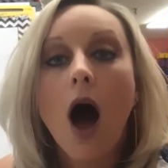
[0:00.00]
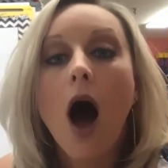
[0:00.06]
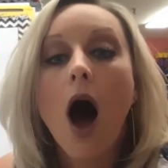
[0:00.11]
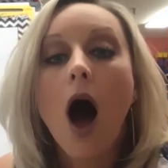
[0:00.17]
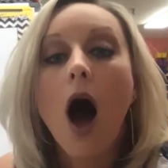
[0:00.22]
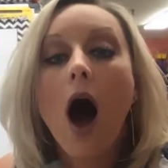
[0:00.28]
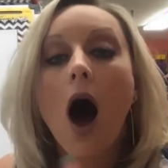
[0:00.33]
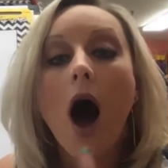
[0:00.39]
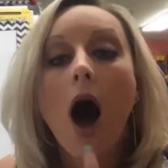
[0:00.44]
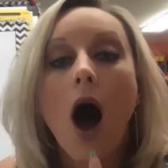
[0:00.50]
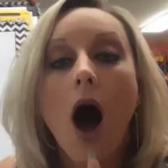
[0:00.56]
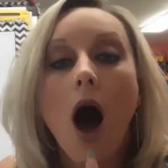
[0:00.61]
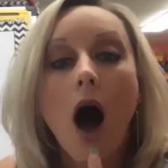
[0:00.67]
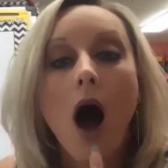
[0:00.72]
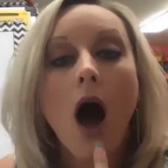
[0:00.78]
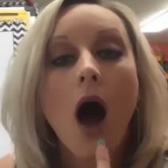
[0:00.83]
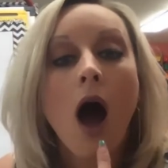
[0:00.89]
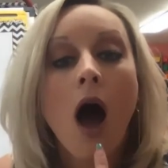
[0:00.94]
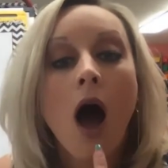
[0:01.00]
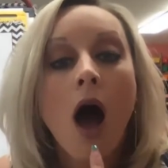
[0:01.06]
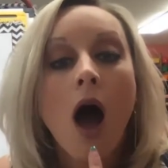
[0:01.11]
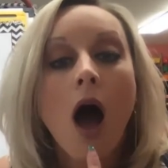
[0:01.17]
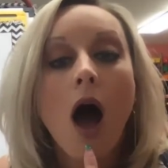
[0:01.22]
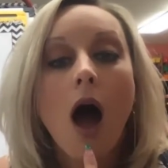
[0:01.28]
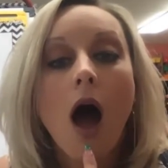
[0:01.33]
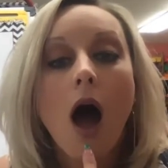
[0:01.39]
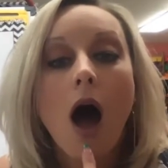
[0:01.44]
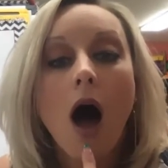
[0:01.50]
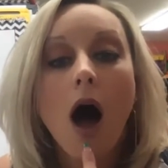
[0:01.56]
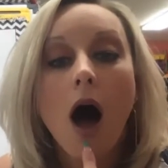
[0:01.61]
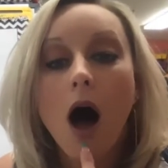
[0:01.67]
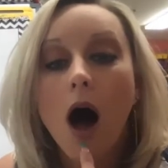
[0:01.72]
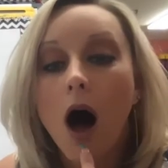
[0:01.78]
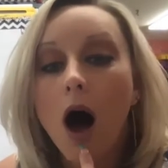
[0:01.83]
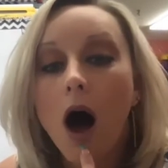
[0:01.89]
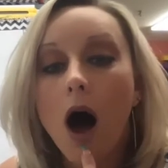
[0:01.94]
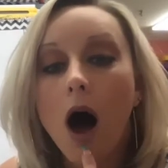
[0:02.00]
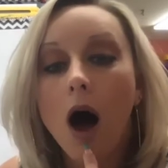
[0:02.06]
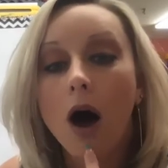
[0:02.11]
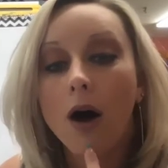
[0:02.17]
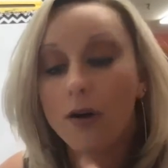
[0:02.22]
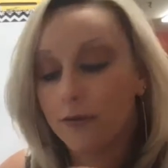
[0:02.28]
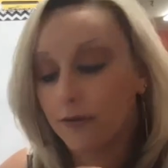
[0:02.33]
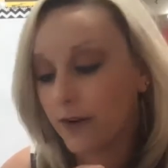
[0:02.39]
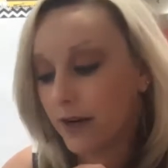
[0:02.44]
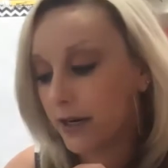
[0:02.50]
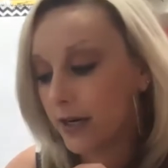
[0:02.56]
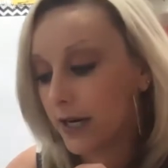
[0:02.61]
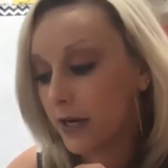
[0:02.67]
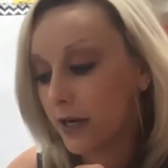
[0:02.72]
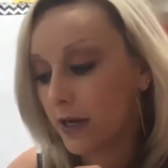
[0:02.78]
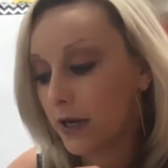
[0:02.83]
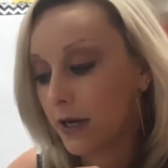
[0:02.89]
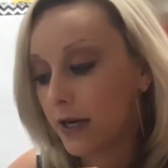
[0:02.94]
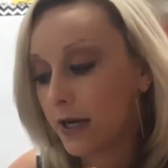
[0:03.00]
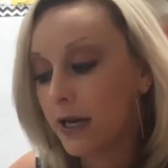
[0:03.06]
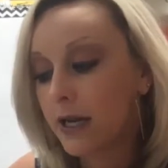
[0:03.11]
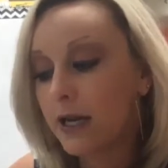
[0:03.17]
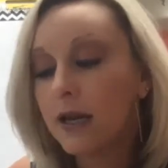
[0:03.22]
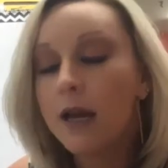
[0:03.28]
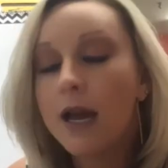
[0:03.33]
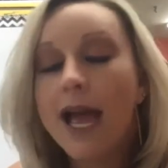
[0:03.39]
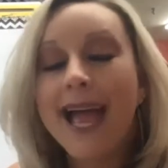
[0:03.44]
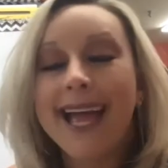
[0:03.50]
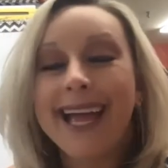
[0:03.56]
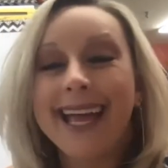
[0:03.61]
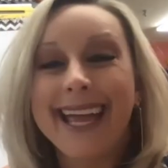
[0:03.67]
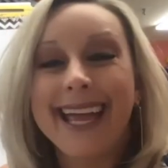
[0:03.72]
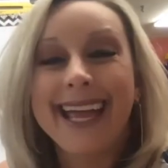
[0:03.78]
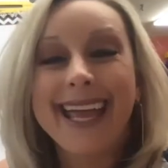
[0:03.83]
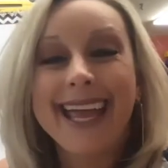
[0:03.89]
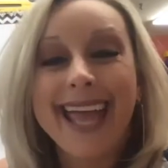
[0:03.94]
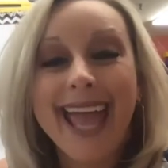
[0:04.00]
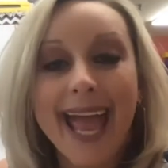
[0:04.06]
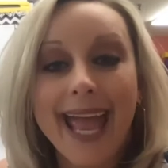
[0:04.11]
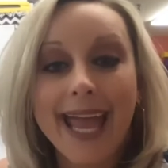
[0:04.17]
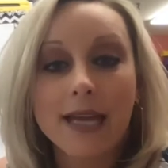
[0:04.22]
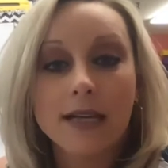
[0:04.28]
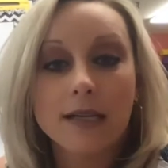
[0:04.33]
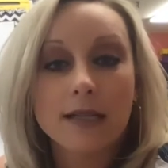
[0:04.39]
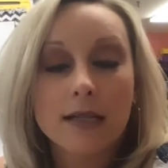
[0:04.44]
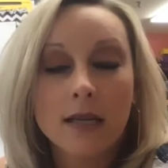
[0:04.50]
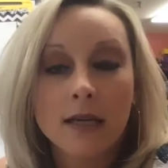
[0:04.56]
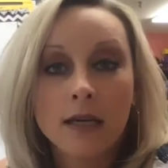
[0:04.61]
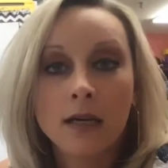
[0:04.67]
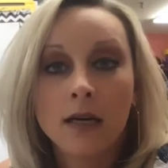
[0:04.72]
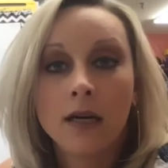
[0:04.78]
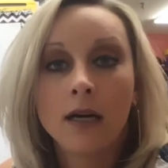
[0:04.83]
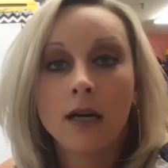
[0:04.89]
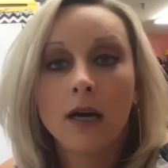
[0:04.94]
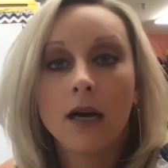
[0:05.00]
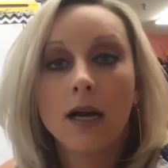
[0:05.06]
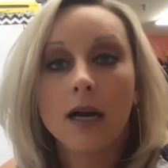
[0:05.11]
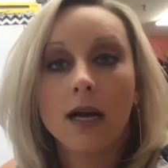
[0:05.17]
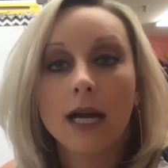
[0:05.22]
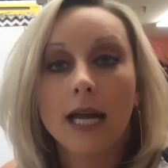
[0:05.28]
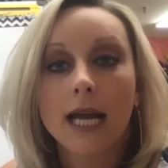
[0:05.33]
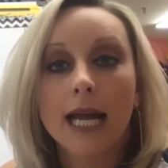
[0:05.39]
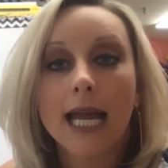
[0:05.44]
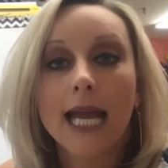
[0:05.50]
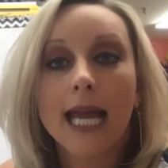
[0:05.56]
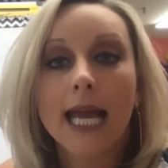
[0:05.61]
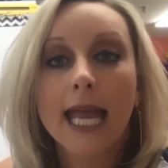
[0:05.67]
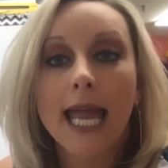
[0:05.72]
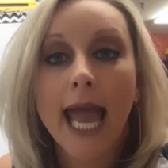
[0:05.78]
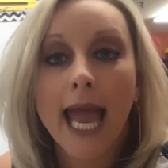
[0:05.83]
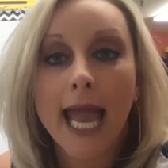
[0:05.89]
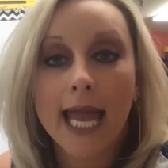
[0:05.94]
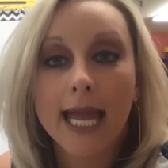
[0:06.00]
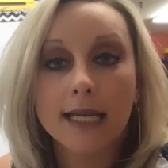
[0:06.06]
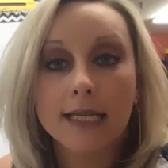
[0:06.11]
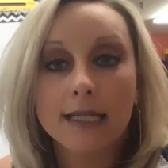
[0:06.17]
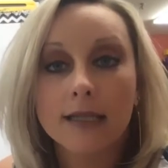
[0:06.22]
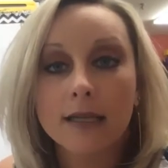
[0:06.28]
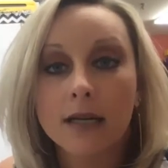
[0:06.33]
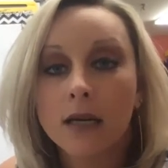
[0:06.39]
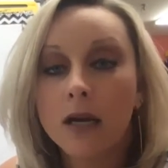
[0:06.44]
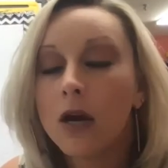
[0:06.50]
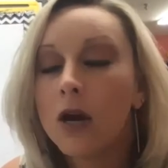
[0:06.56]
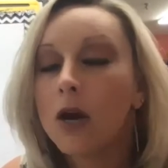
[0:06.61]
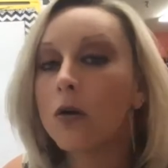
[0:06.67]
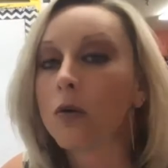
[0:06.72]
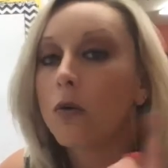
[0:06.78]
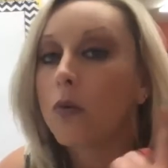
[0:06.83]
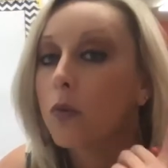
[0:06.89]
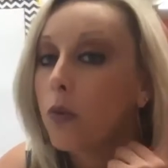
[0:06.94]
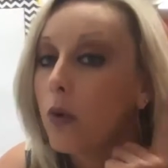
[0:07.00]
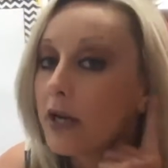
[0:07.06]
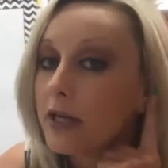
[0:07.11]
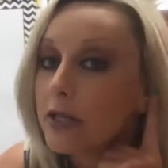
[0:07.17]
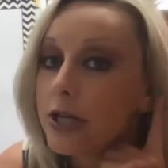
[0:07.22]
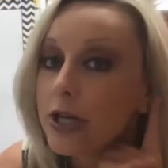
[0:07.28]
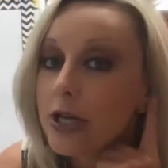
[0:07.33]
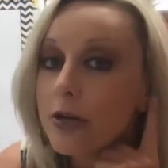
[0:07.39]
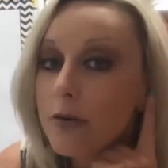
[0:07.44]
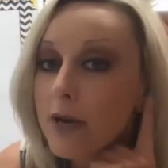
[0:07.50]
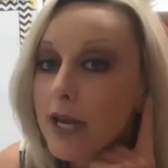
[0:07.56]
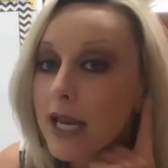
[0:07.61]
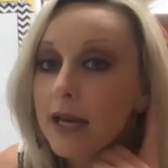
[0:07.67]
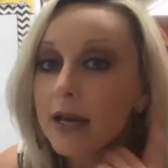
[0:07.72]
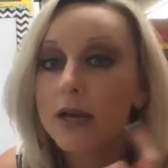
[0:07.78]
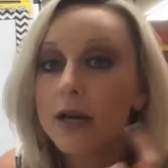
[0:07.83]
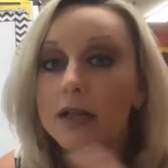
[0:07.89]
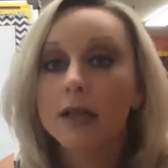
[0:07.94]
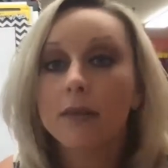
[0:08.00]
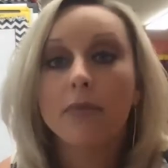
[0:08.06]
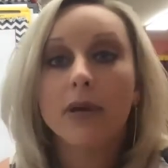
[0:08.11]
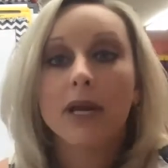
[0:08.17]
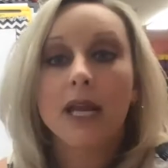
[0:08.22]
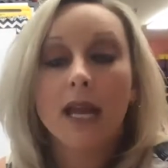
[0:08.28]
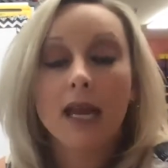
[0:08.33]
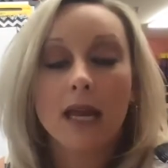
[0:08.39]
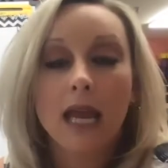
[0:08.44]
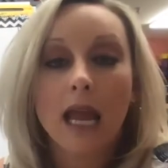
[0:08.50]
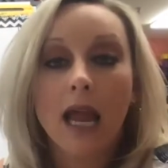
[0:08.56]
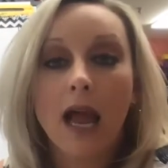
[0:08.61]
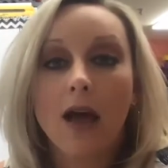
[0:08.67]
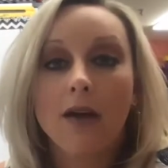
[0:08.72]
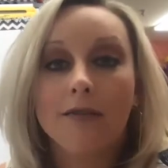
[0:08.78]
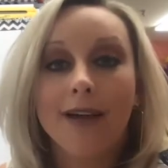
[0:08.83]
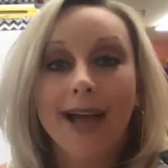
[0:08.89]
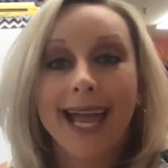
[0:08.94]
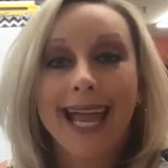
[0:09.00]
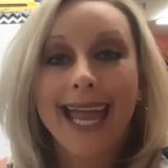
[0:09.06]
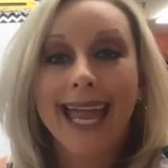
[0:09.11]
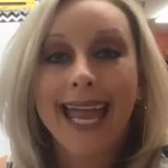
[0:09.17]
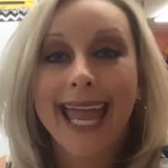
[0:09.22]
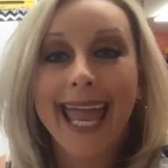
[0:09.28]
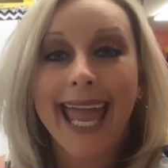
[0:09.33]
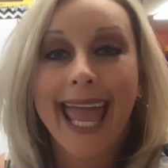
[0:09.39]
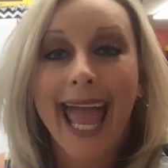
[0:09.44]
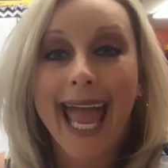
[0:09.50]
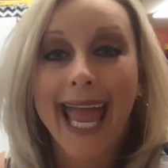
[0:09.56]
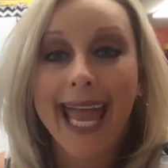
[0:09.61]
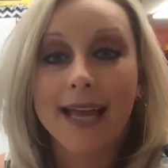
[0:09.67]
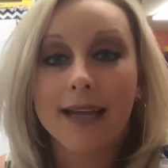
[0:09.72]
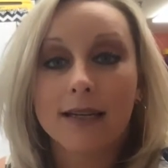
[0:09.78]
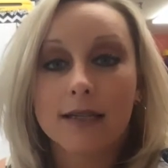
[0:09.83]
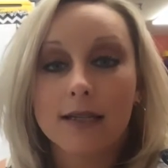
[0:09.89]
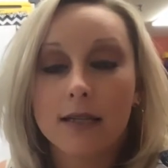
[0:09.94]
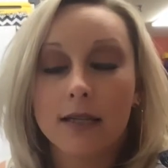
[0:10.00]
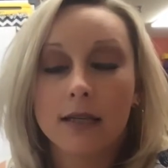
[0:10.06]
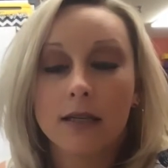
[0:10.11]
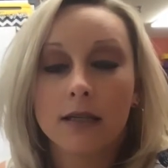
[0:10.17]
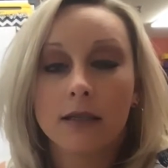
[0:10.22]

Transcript: Ah, ah, very good. Gate, gate. What do you hear at the beginning of gate?